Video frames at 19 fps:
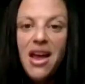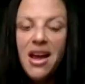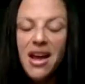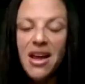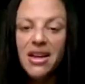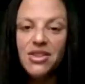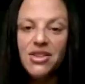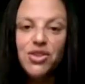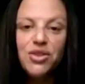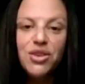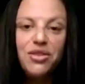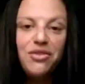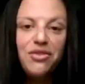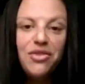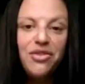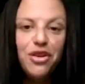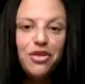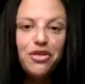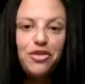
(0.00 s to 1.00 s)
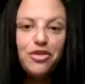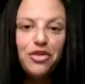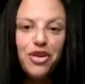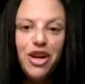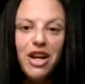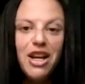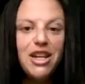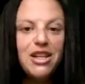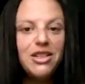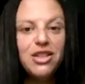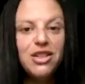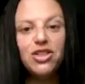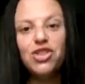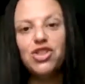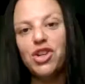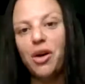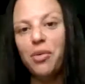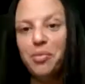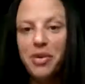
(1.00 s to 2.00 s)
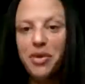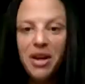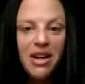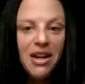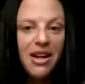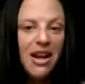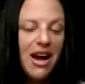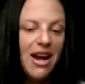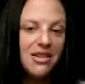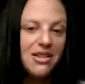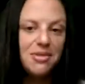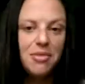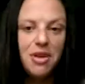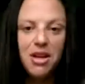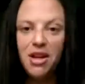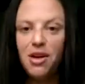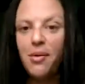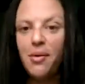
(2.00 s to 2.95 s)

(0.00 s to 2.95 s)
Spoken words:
and you can feel free to jump in and ask me any